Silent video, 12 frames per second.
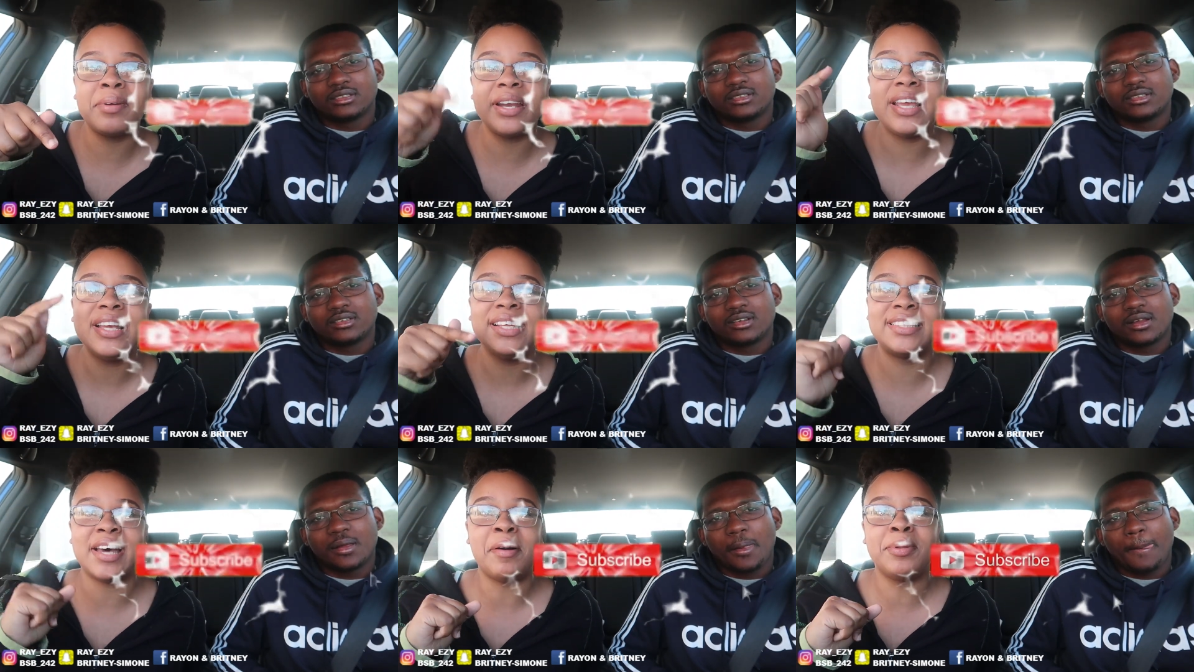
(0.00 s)
Speaker 1: Britney
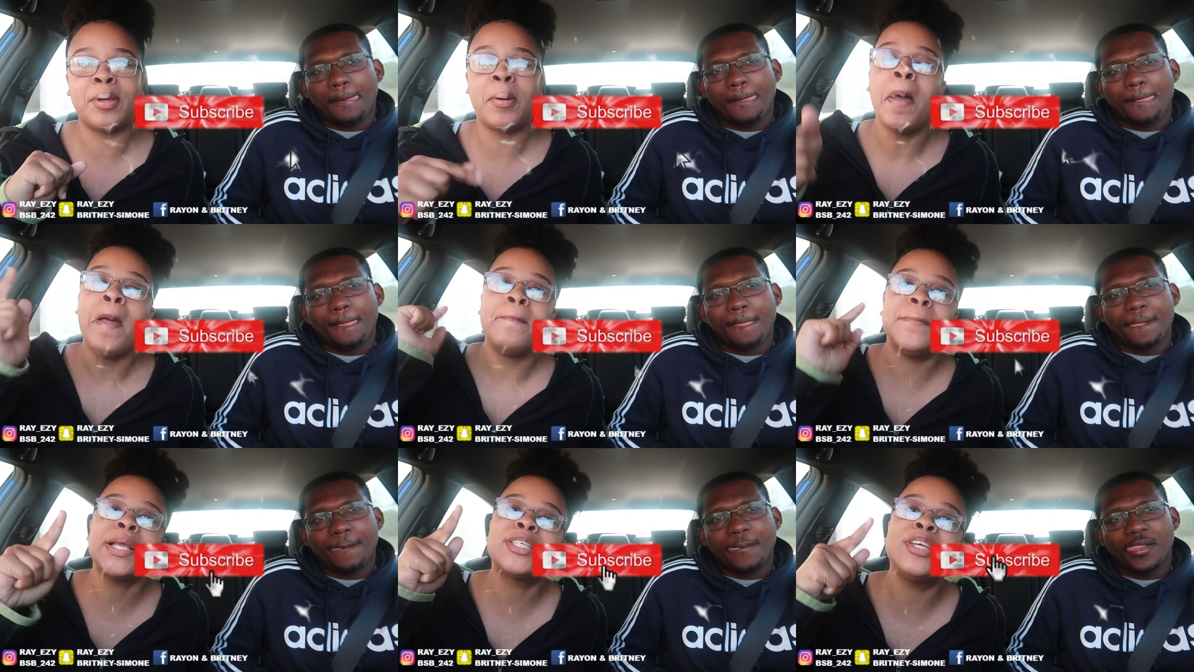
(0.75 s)
down below.
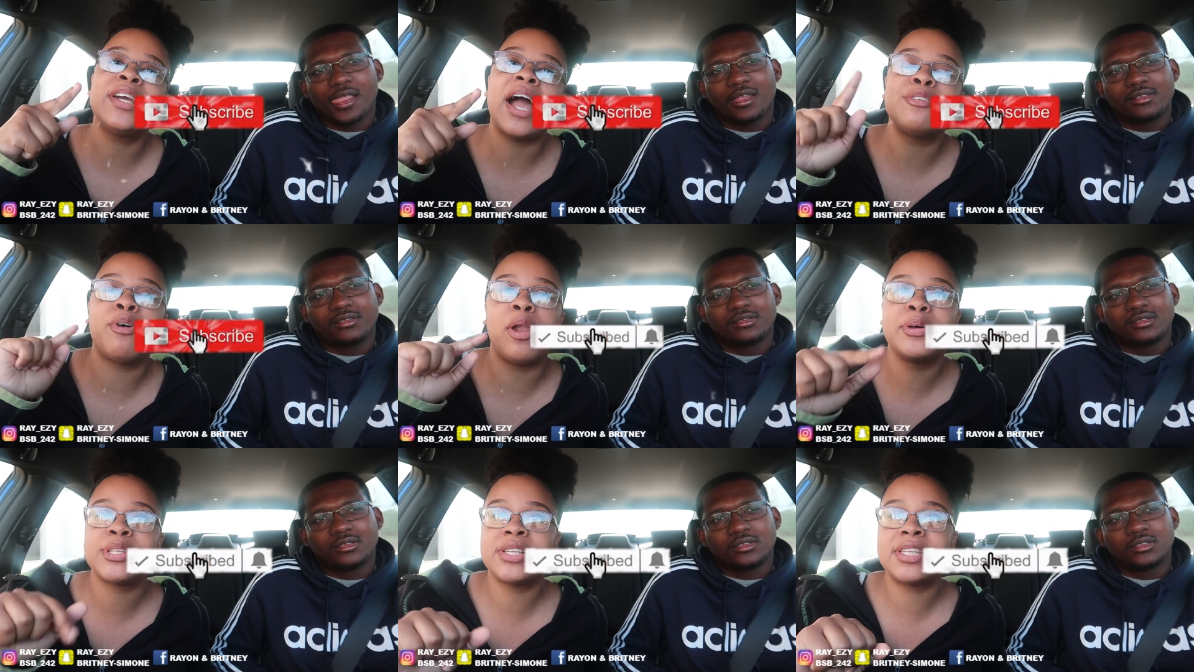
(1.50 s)
Make sure you guys
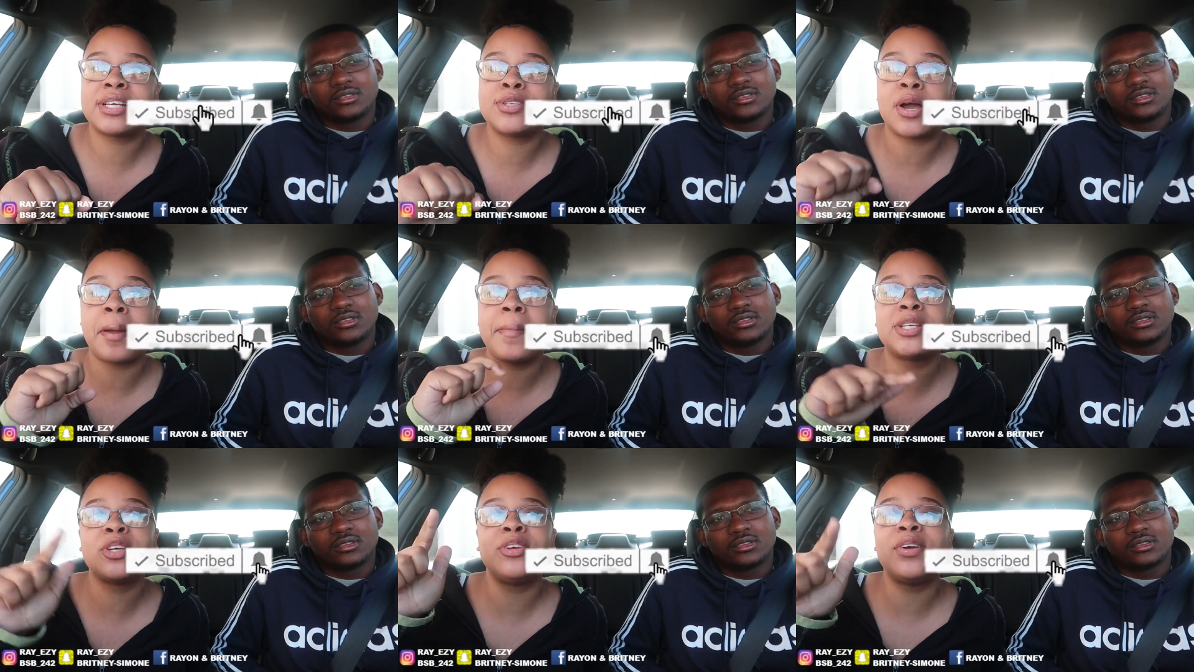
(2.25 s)
follow us on TikTok and
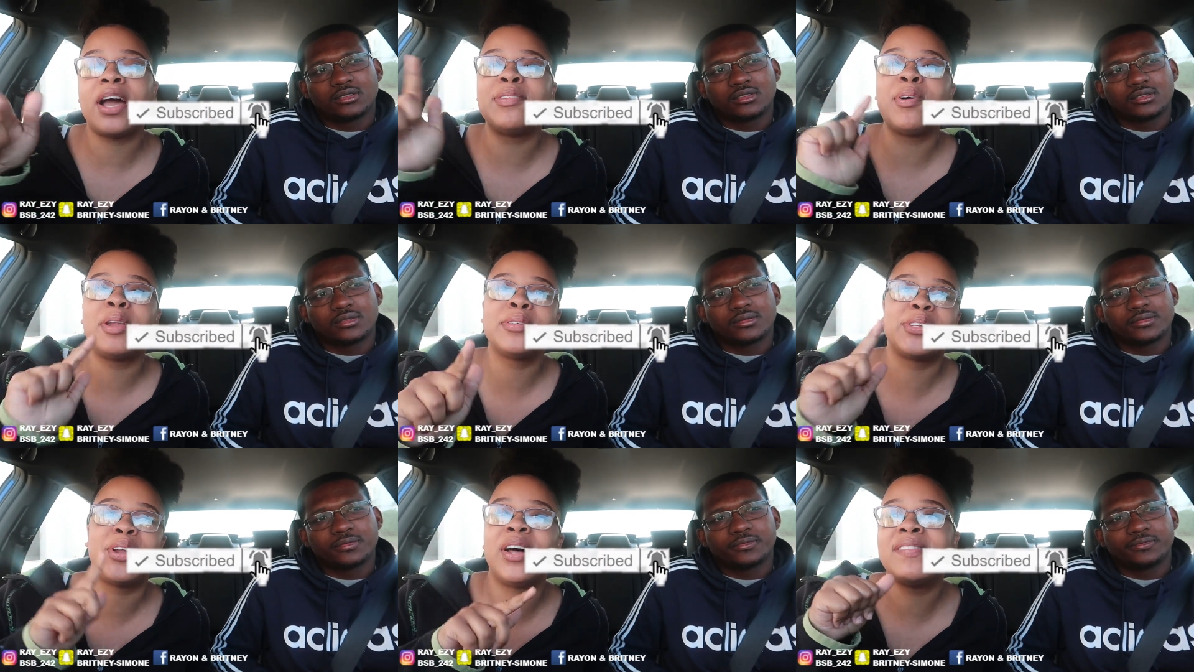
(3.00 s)
make sure you guys follow us
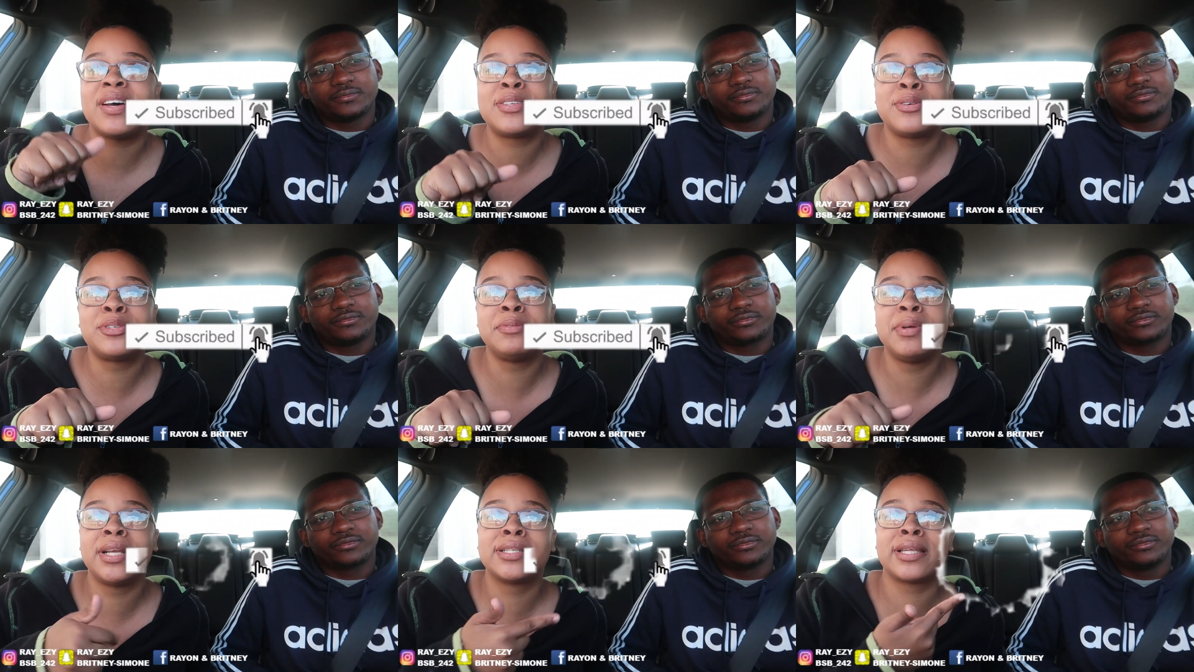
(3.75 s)
on all of our social
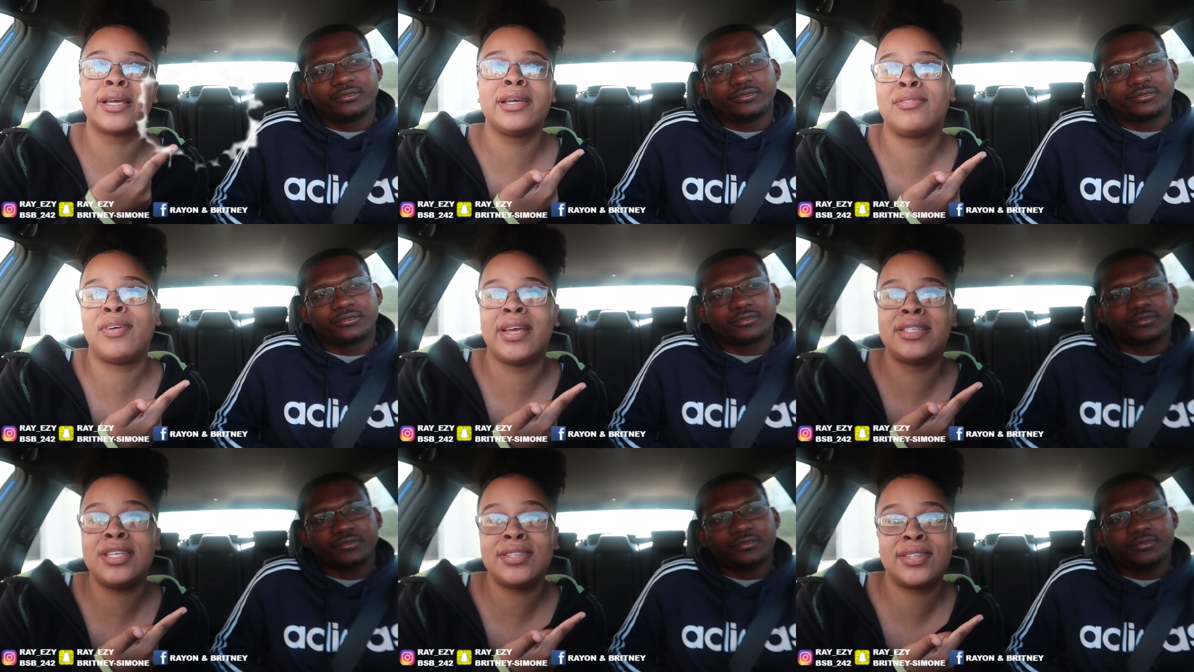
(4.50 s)
media. Look at his
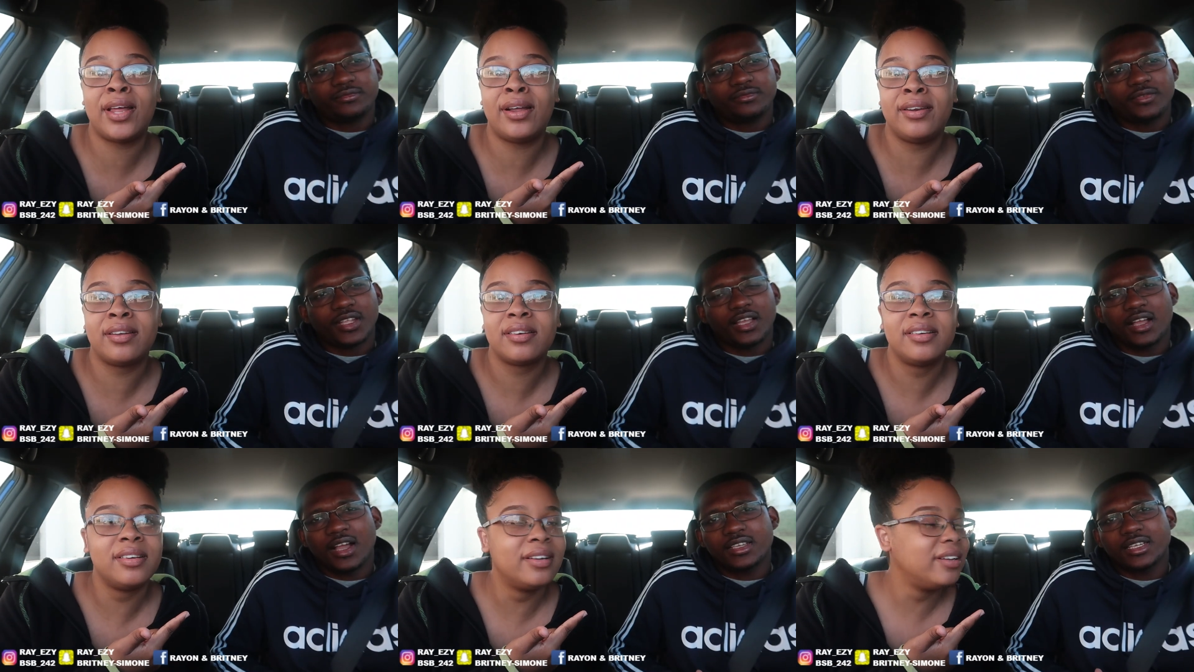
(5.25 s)
face. He's stunned.
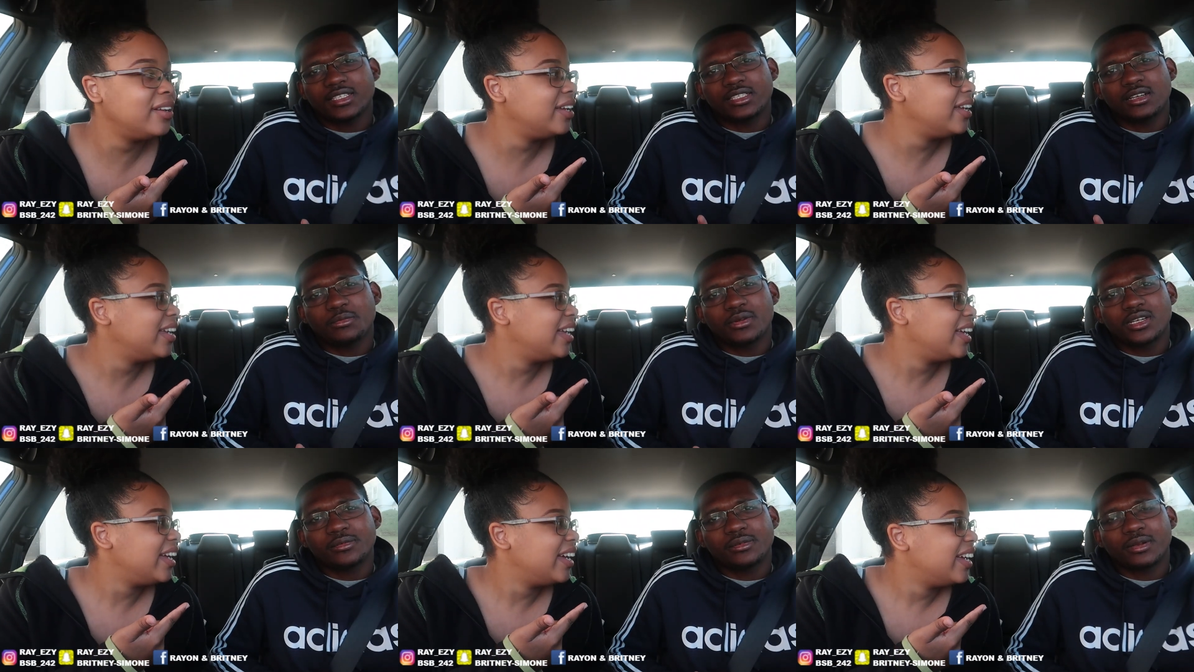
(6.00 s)
Speaker 2: Guys, y'all see how
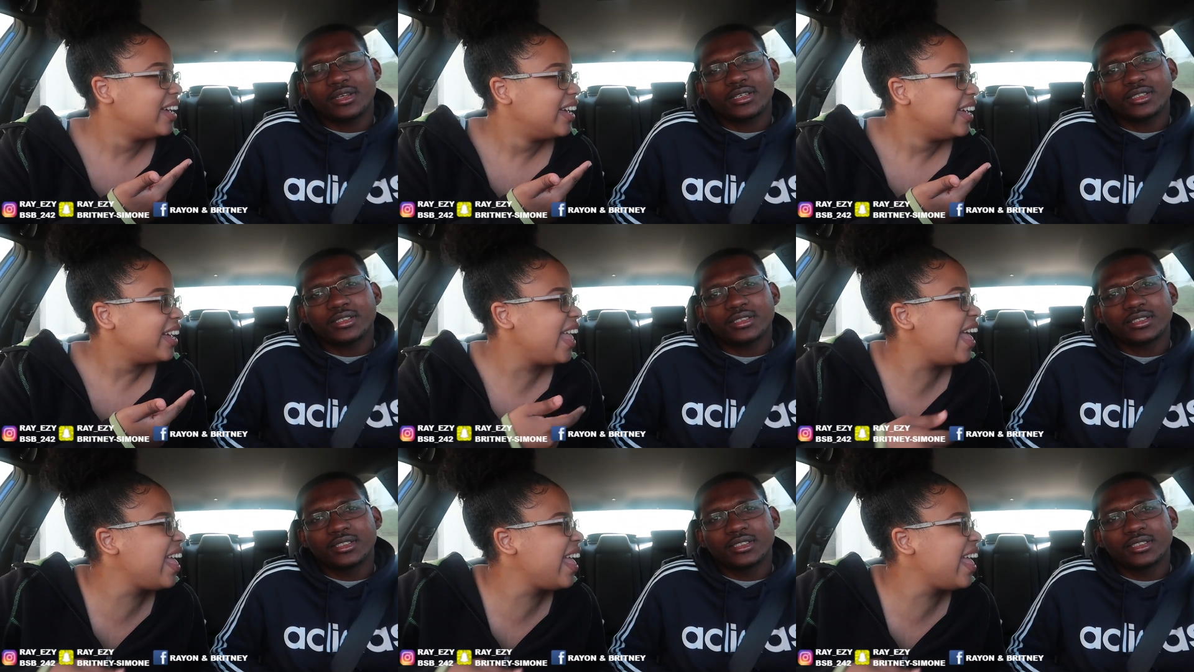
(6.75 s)
Britney be playing?